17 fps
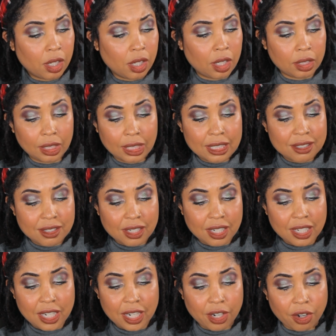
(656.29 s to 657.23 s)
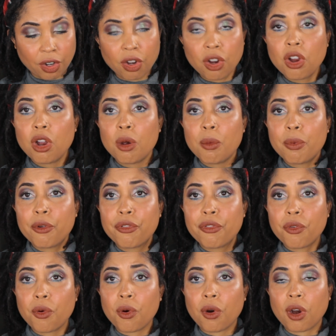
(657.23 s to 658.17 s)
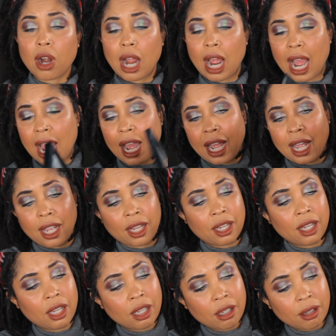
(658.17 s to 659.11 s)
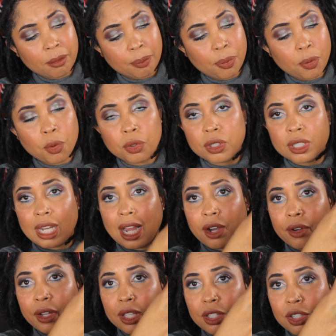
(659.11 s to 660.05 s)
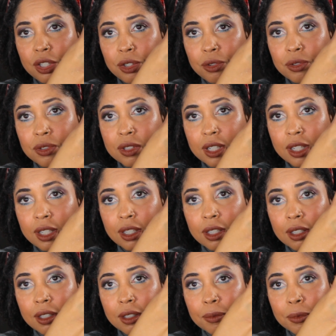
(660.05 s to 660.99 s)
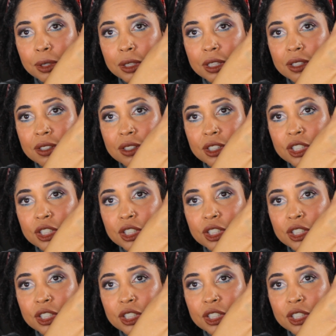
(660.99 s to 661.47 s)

at least a year before I pulled it out and used it, which is a